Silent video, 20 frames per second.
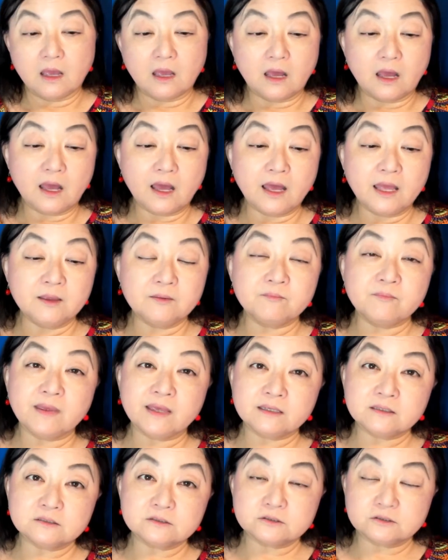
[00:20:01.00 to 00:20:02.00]
I
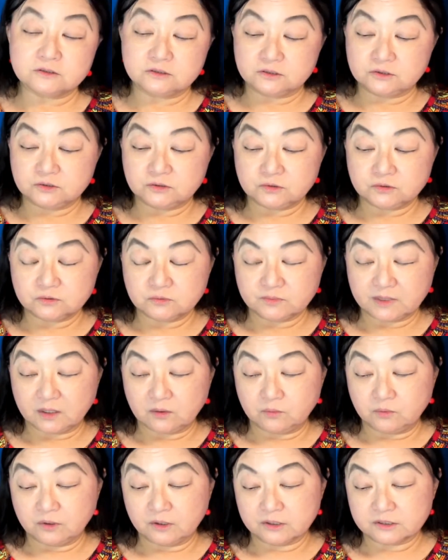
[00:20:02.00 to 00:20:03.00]
meant to do my
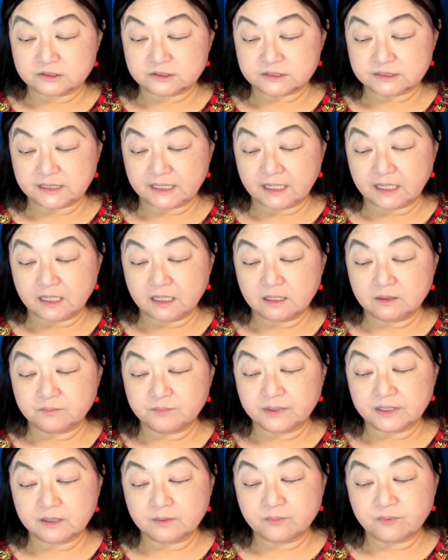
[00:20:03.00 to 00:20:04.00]
work today,
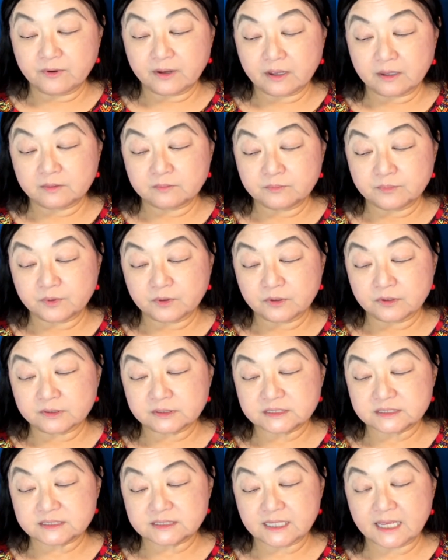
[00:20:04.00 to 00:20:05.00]
but a brown bird
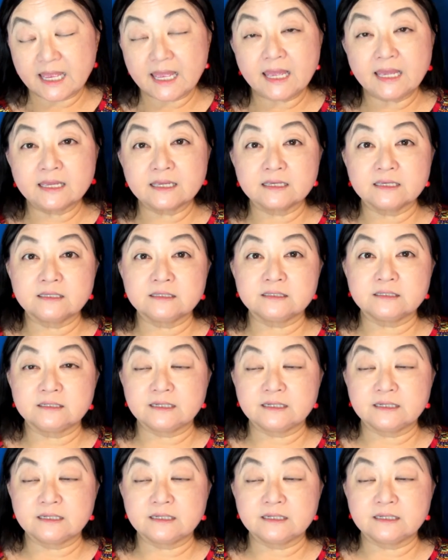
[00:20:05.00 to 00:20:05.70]
sang in an